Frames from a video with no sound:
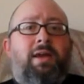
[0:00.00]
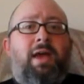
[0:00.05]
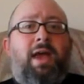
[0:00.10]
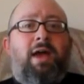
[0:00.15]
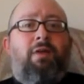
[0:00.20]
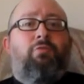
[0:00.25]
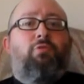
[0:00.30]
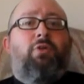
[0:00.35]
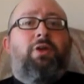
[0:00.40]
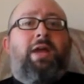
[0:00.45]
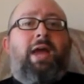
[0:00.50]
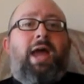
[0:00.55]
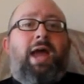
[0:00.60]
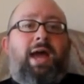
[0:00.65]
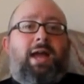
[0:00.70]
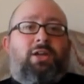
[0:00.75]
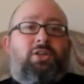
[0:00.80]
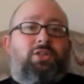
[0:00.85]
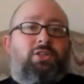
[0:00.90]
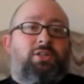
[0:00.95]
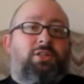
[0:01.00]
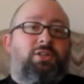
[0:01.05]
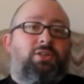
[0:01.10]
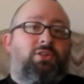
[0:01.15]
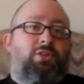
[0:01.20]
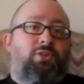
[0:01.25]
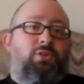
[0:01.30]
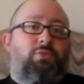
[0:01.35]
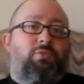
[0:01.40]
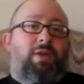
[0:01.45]
Every action
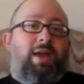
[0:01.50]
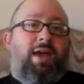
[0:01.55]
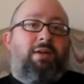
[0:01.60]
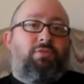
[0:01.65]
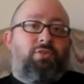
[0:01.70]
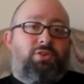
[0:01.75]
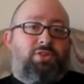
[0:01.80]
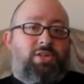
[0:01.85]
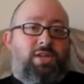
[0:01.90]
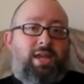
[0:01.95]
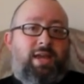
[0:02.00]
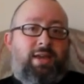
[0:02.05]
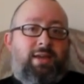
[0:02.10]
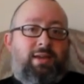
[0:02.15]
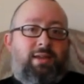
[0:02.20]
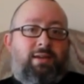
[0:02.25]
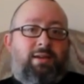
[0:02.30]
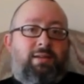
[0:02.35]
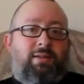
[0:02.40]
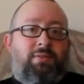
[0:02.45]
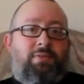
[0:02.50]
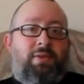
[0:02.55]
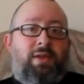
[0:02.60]
you've ever taken